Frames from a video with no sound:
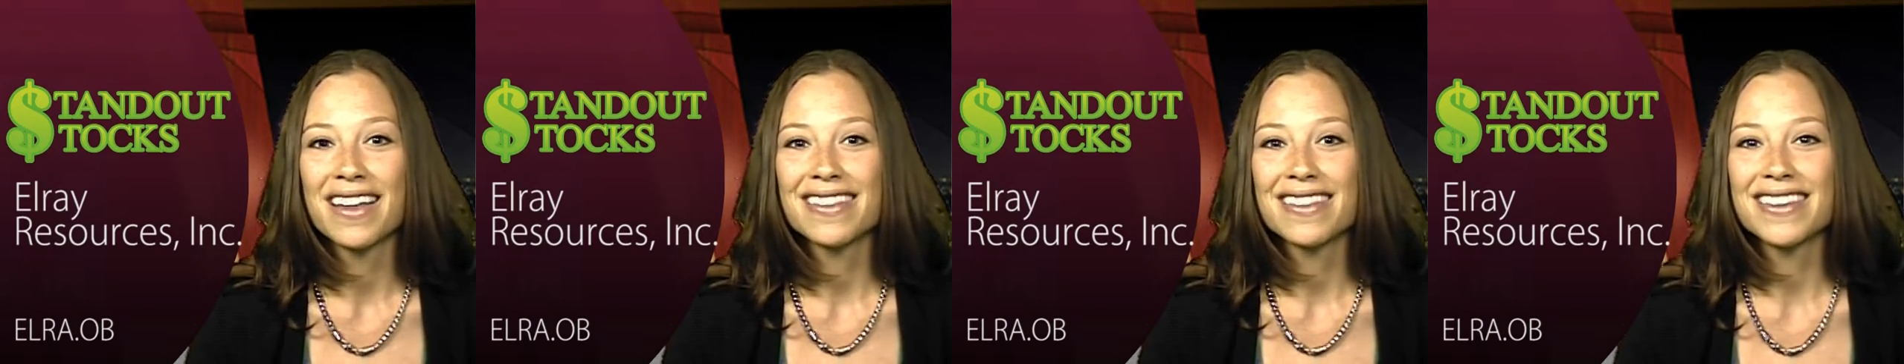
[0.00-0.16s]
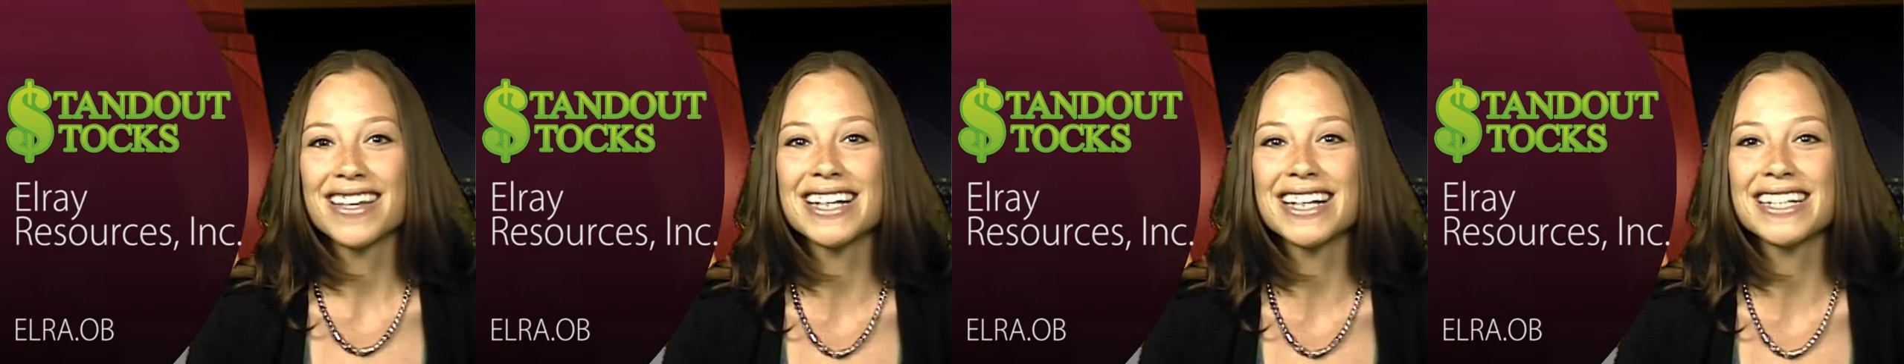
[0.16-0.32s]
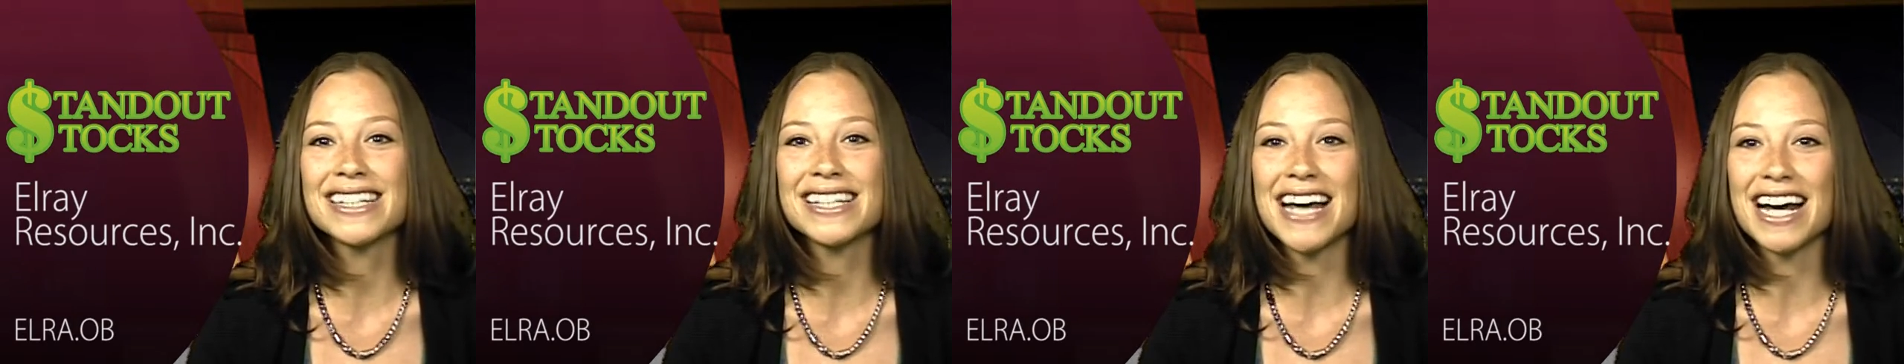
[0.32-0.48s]

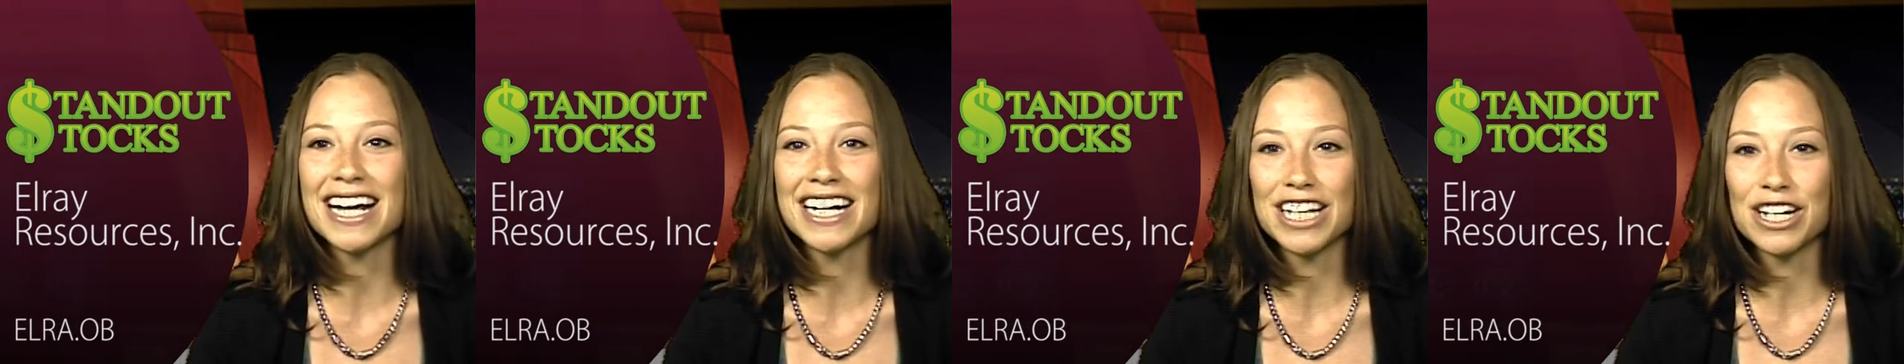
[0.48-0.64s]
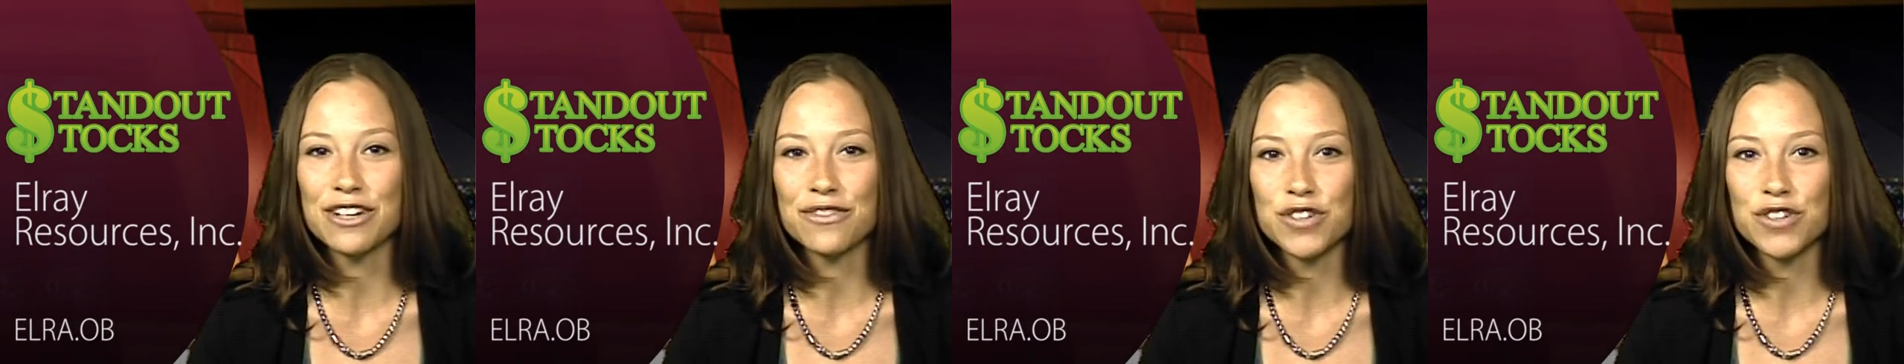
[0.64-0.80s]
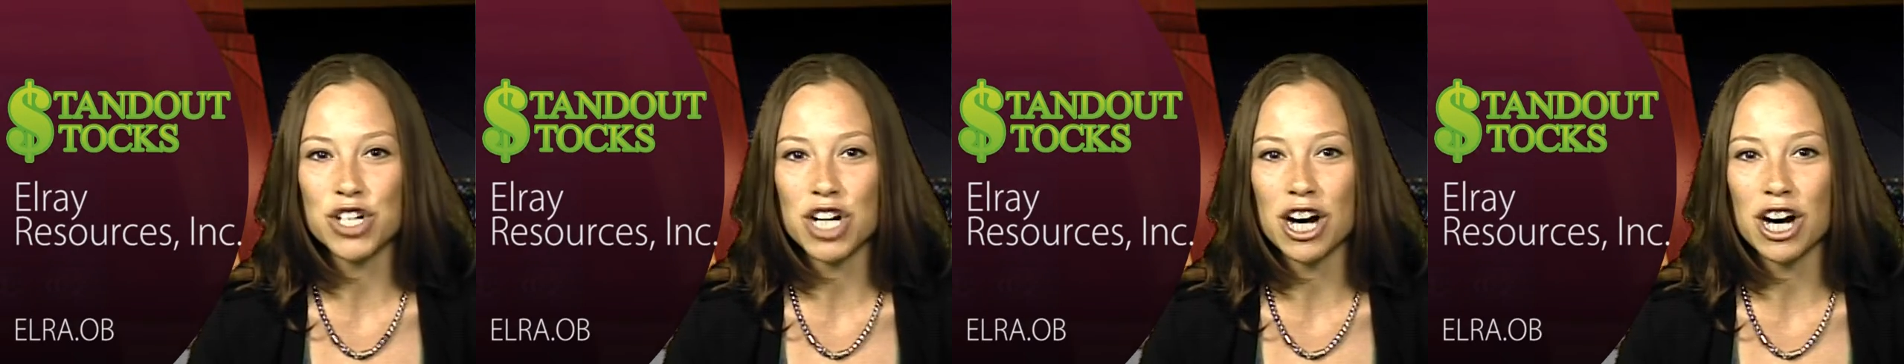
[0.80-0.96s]
The
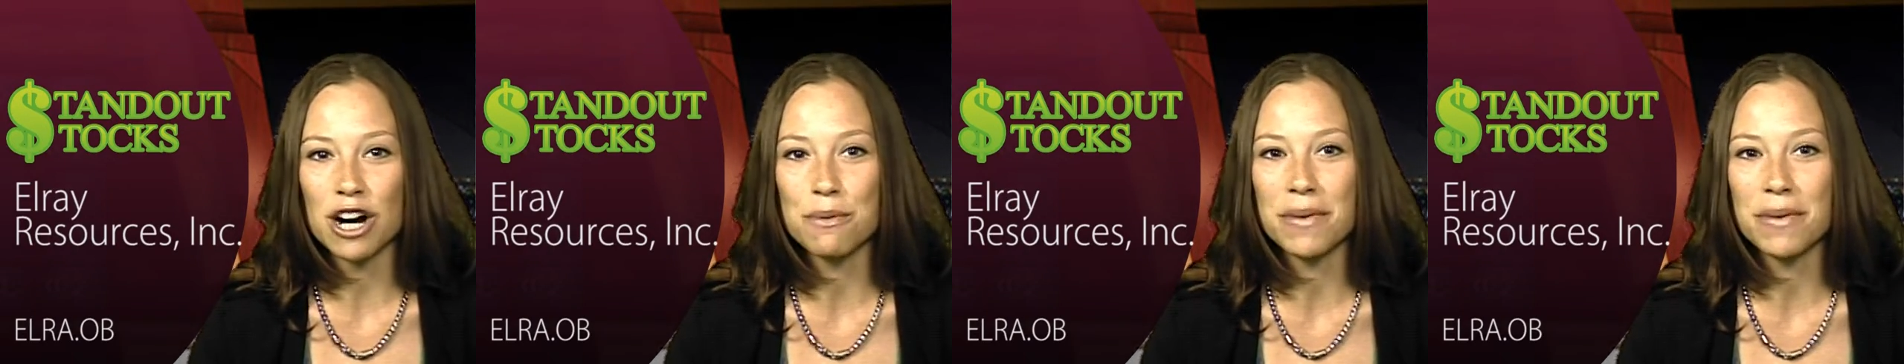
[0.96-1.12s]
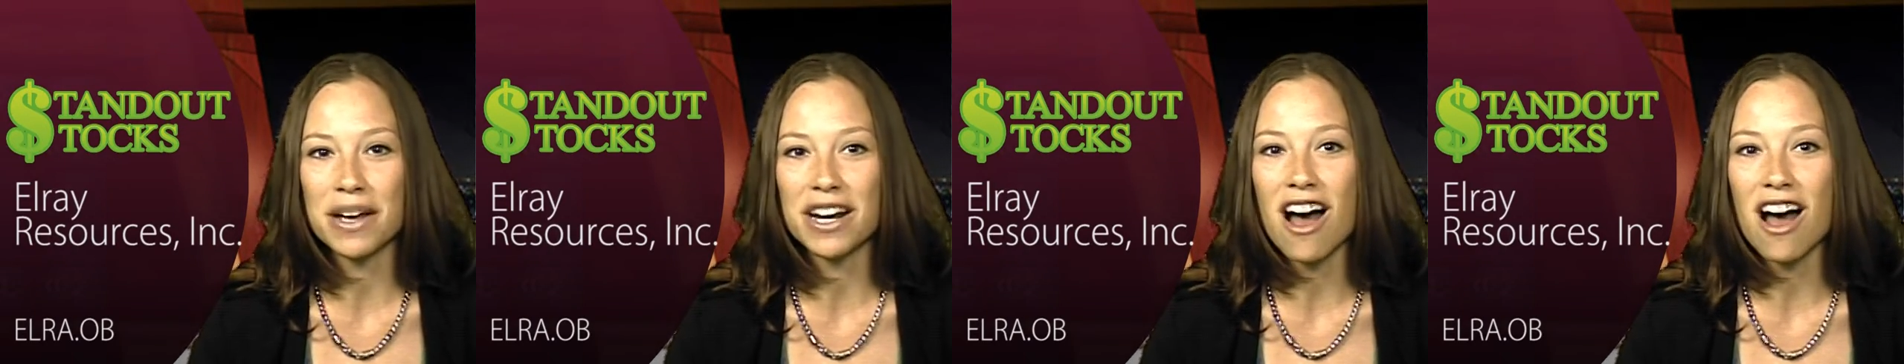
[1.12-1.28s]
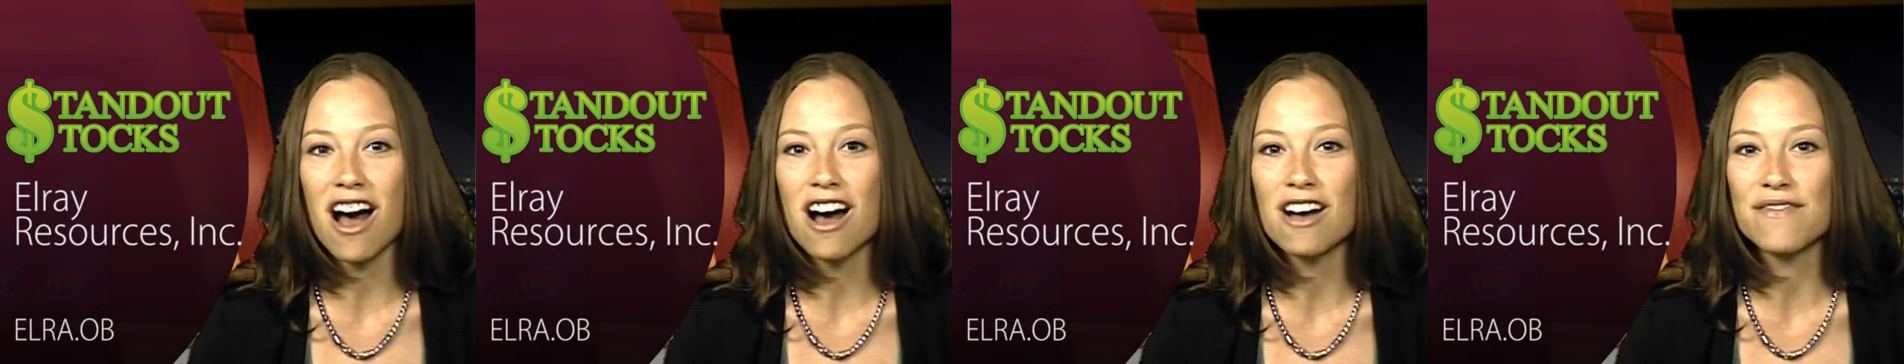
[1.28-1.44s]
executive
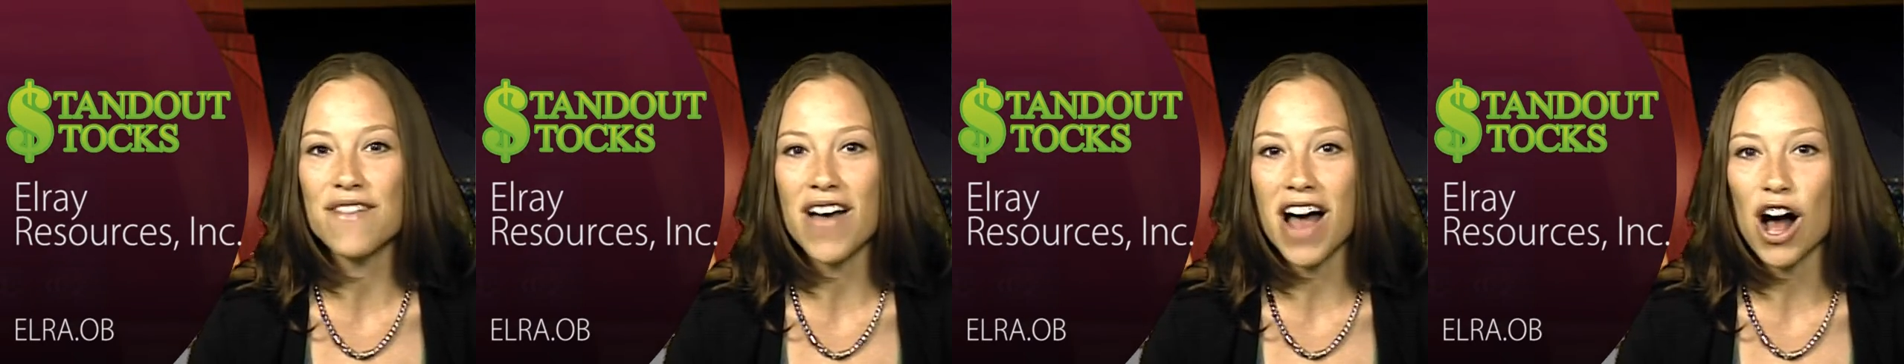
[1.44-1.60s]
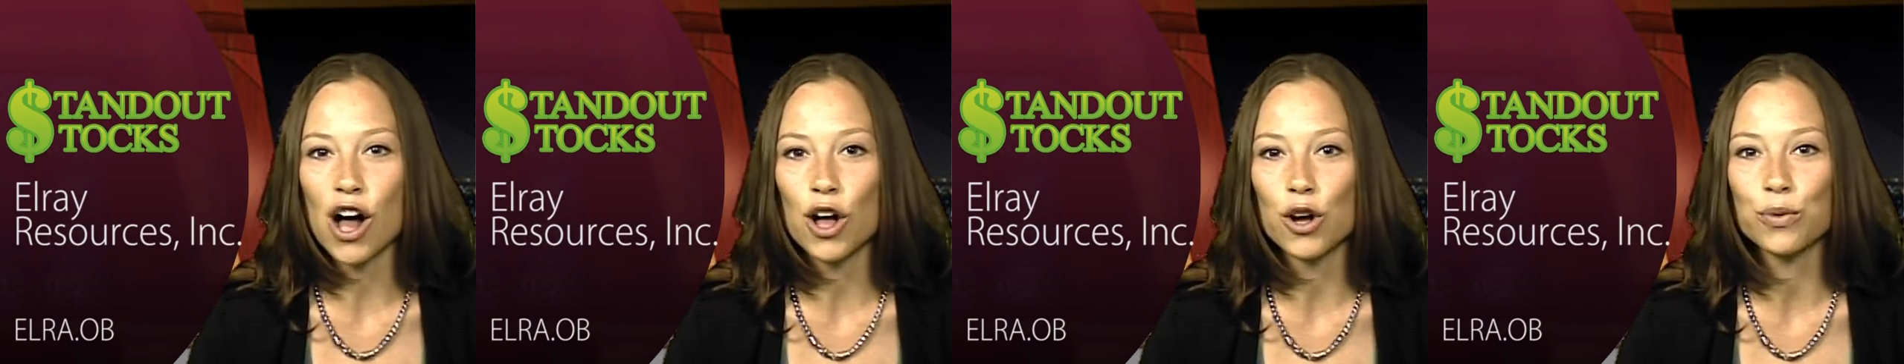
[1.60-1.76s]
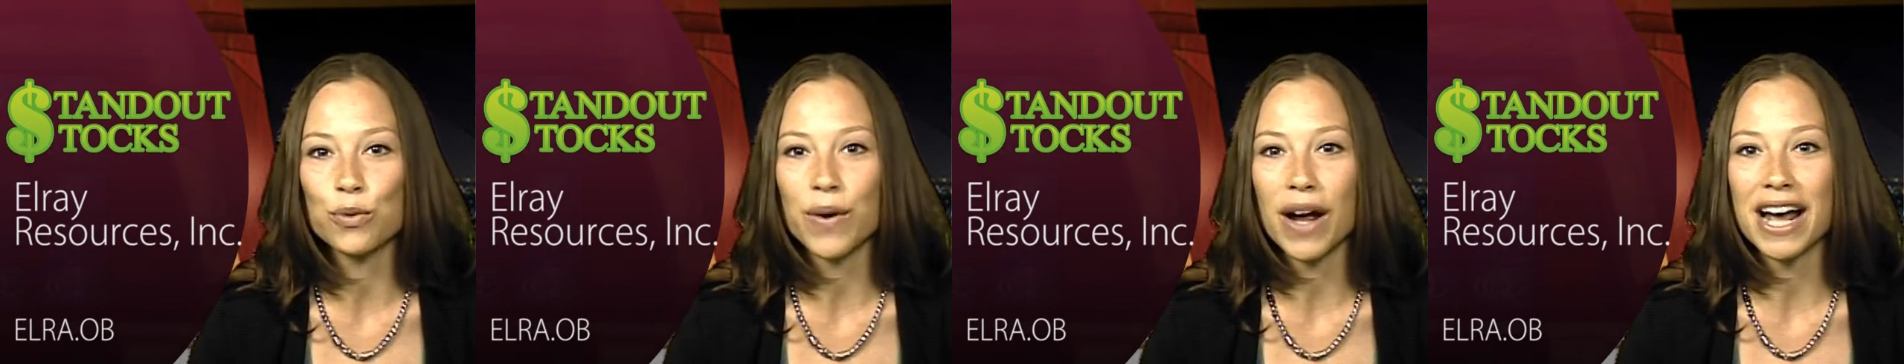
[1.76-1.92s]
chairman of
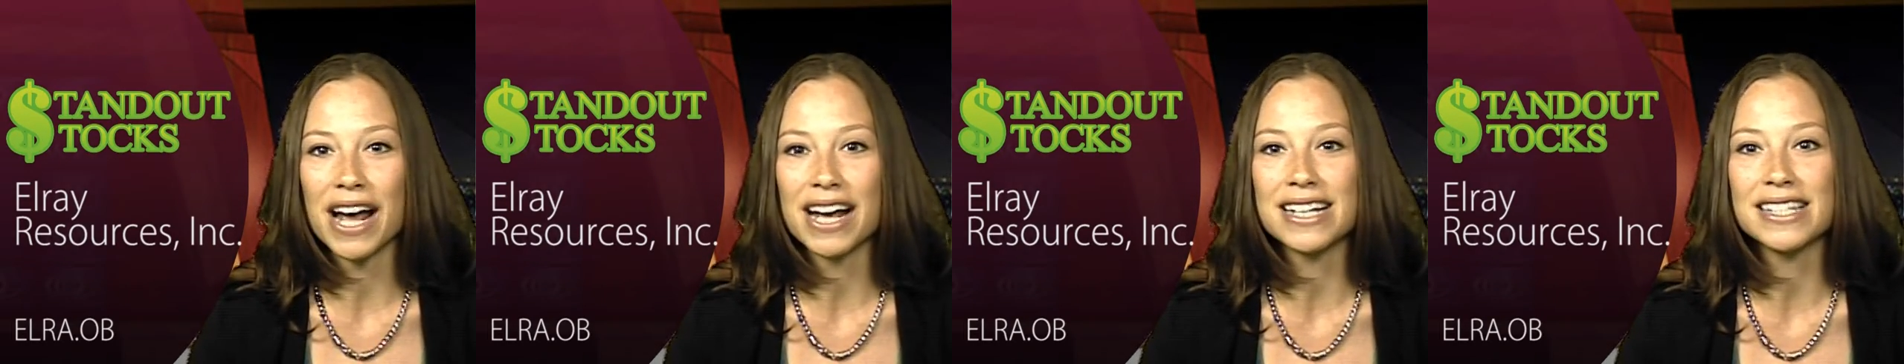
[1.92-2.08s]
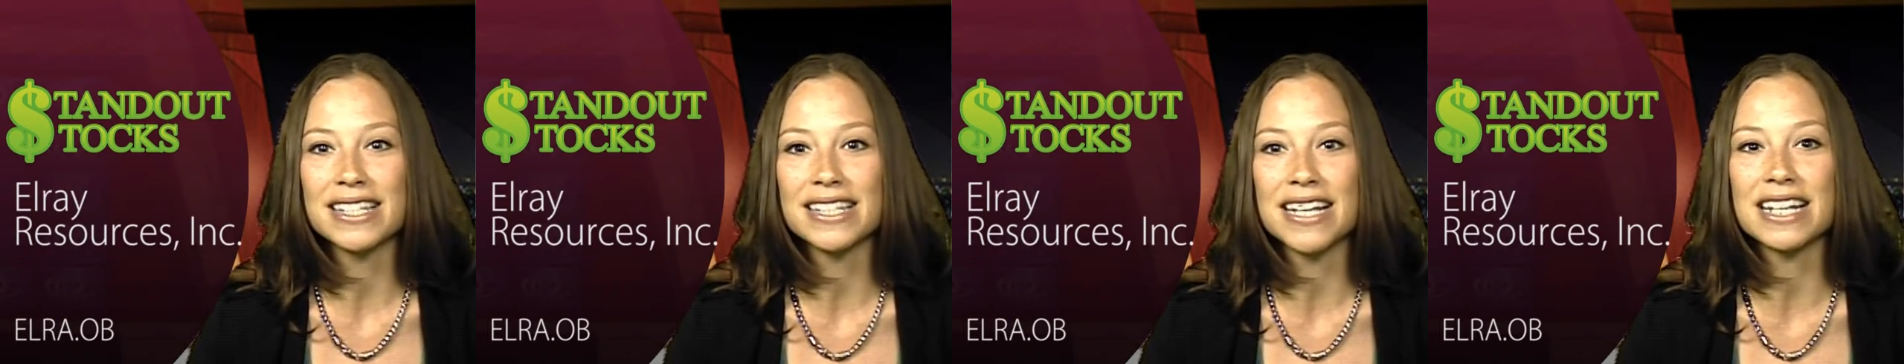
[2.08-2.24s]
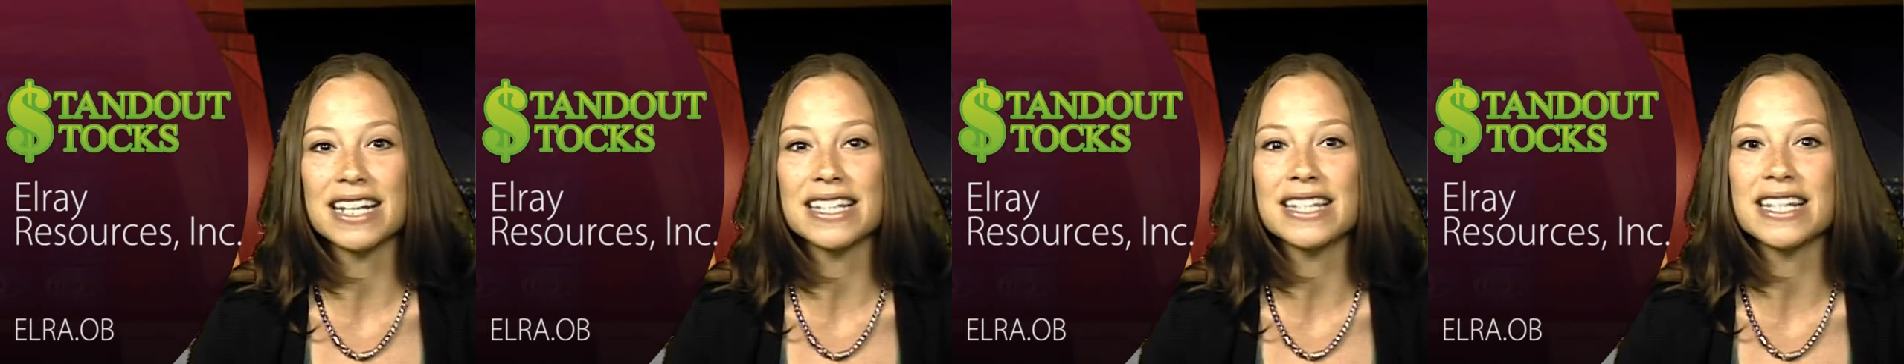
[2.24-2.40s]
Elray
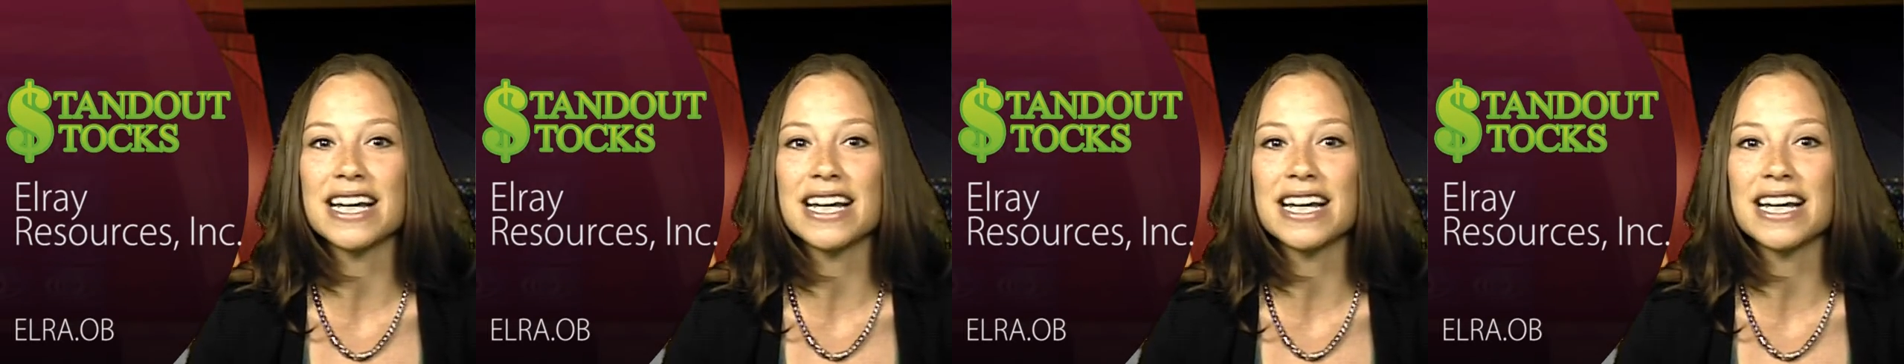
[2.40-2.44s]
says